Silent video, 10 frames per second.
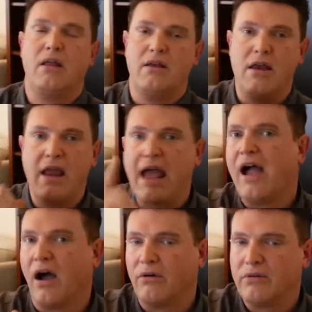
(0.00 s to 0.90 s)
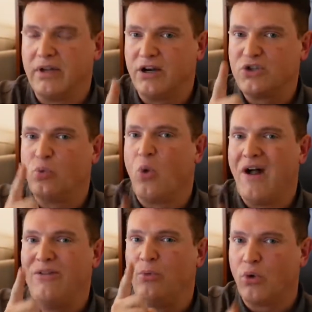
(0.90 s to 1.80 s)
Now, here's
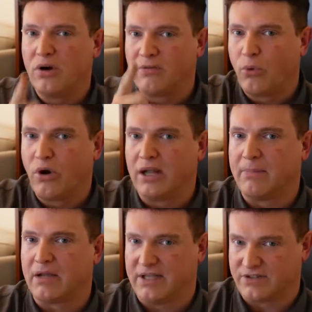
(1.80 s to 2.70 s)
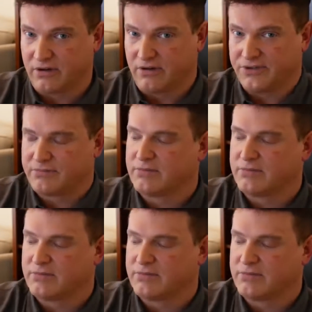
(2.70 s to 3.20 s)
one word of warning about these girls,